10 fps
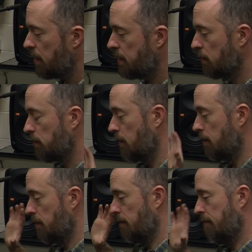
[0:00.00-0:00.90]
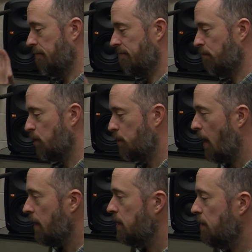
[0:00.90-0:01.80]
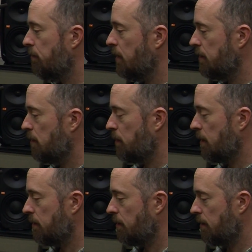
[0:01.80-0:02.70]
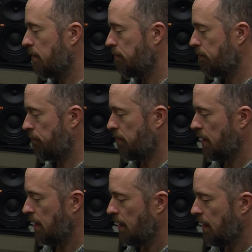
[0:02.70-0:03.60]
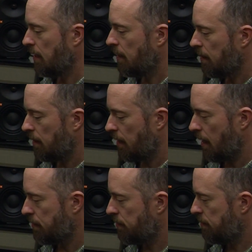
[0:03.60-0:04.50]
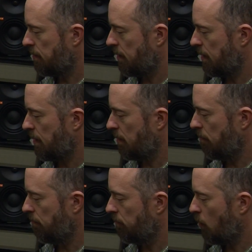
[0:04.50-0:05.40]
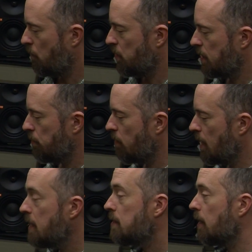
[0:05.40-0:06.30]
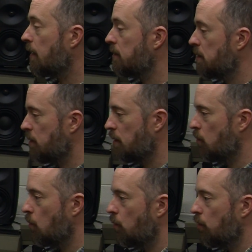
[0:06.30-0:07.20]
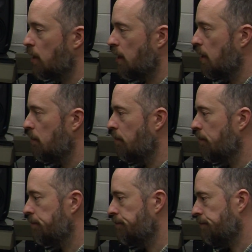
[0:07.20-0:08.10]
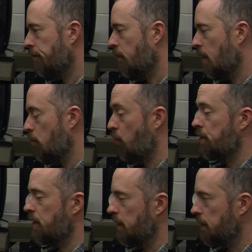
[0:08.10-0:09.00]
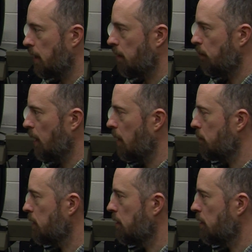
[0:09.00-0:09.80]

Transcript: tilted perspective and something that's kind of less obviously realistic and something more impressionistic, perhaps.